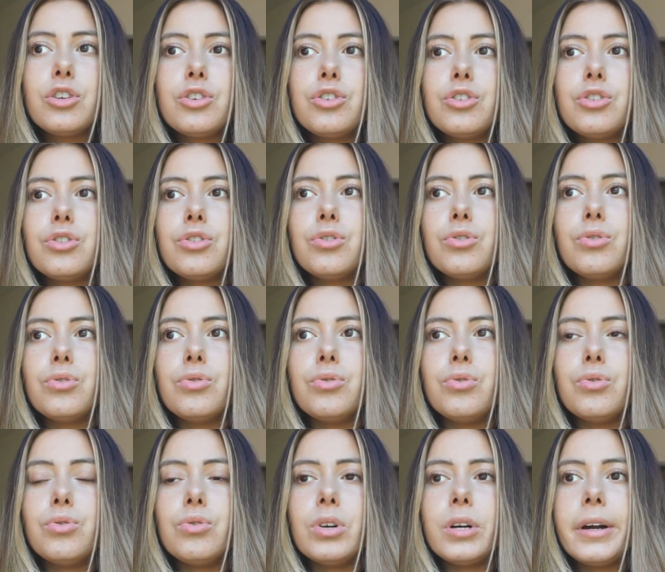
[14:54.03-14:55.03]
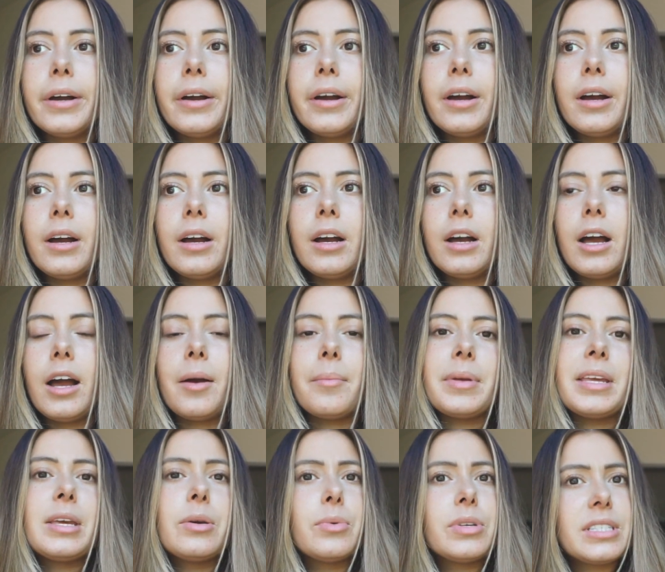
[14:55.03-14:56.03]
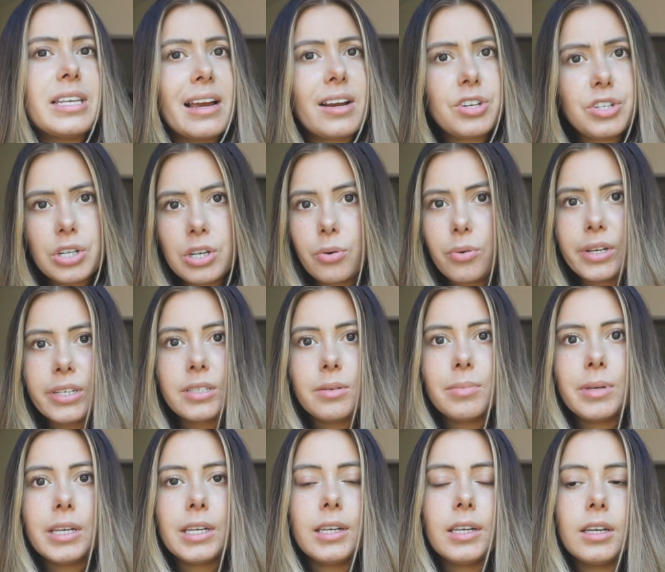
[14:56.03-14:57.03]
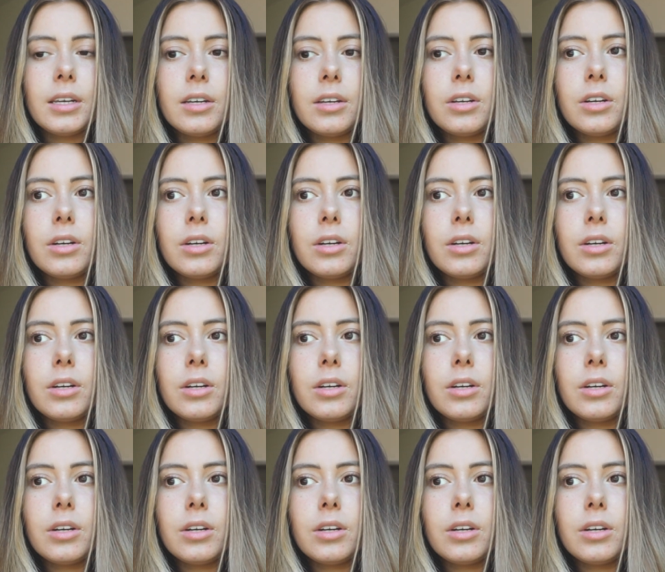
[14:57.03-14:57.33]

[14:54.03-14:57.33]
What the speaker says: to he was actually going to be